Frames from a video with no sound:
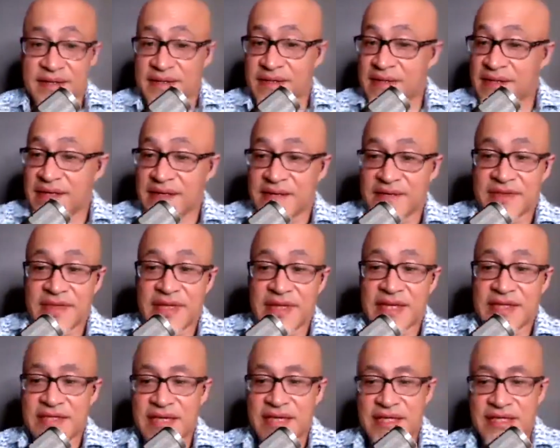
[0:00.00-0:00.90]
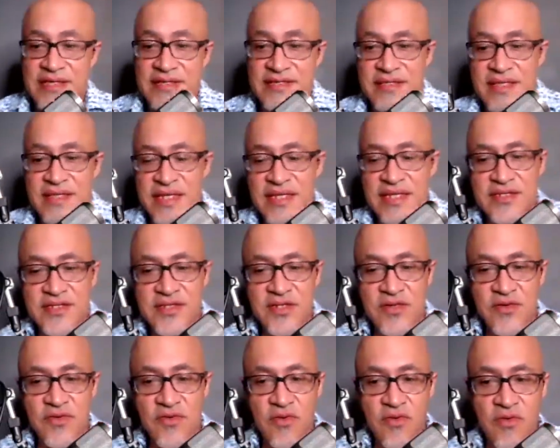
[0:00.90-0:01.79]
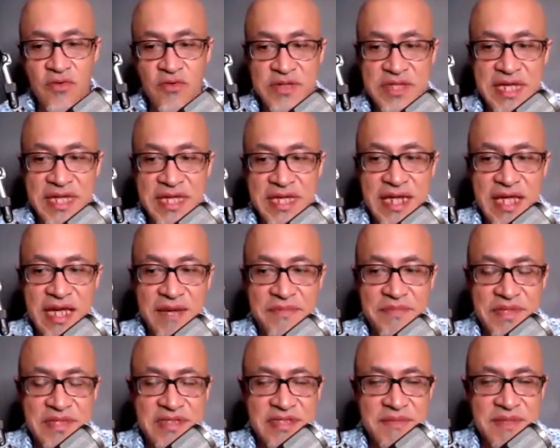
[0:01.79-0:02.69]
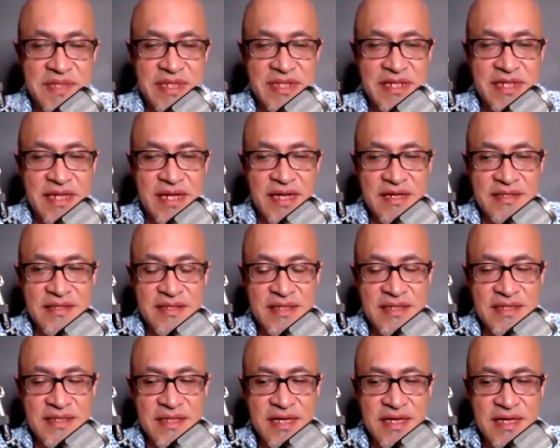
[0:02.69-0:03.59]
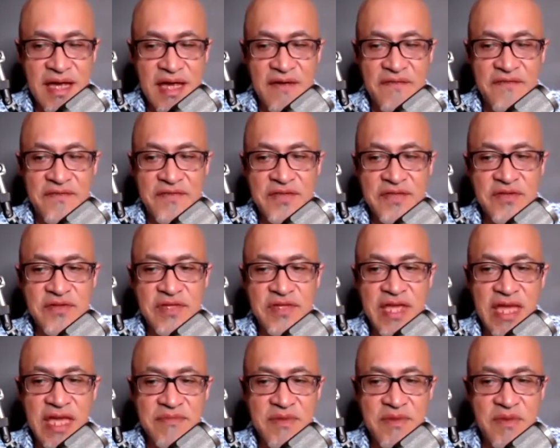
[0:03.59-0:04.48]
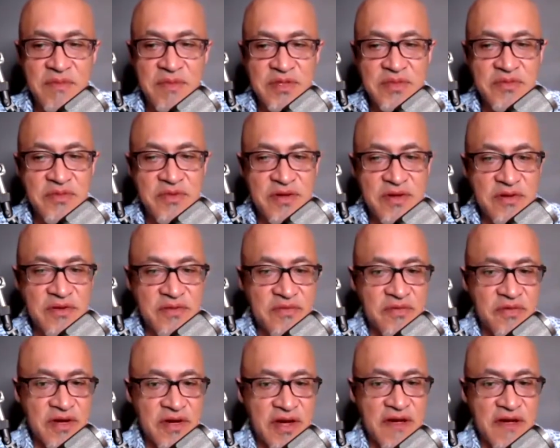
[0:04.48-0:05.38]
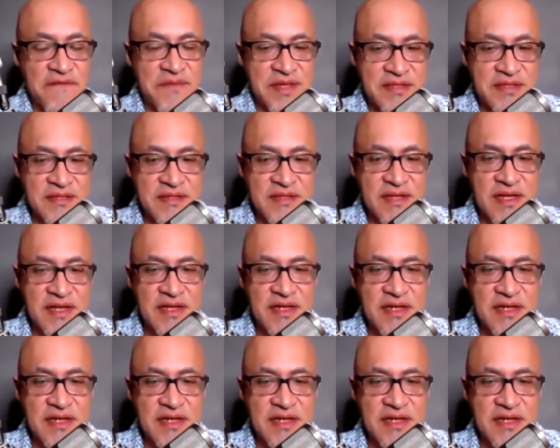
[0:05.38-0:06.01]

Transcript: Yeah, that is so cool when that happens. I mean, I have certainly had moments where I've been